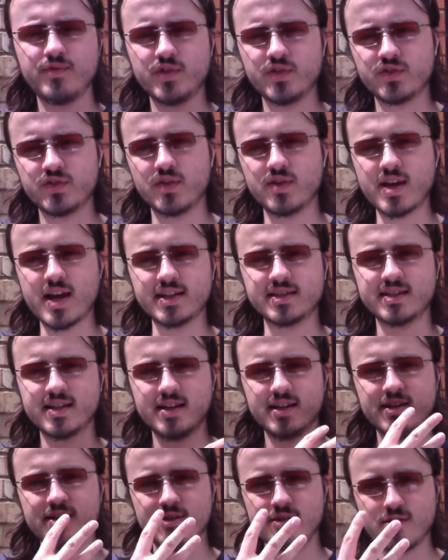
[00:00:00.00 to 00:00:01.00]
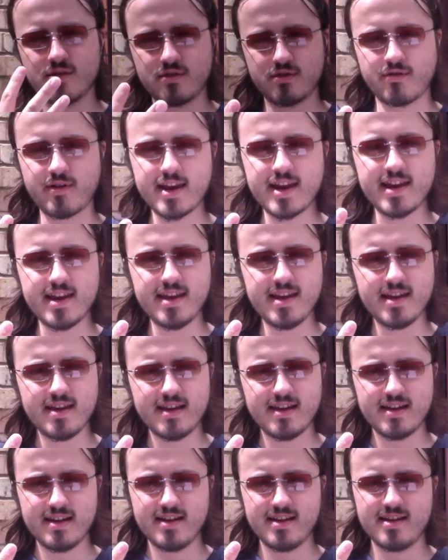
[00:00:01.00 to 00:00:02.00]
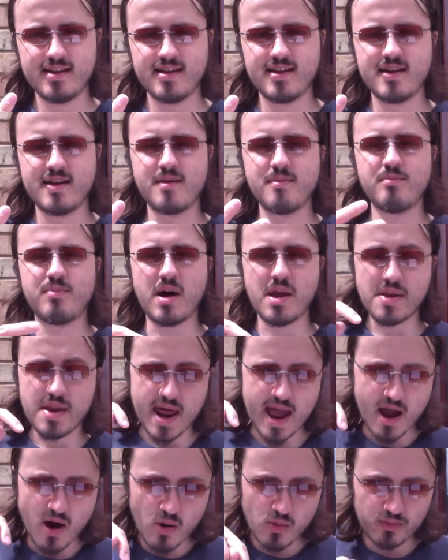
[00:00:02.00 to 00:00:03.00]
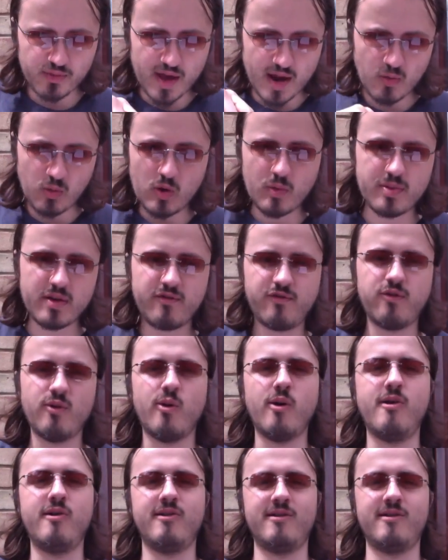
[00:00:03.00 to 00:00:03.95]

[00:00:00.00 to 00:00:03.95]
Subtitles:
So yes, 3, but now there will be 4,